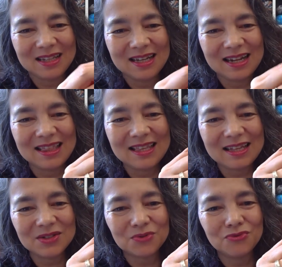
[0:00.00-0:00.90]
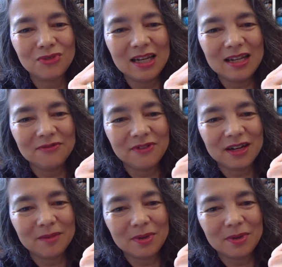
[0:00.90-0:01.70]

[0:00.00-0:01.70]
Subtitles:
And I think that's really funny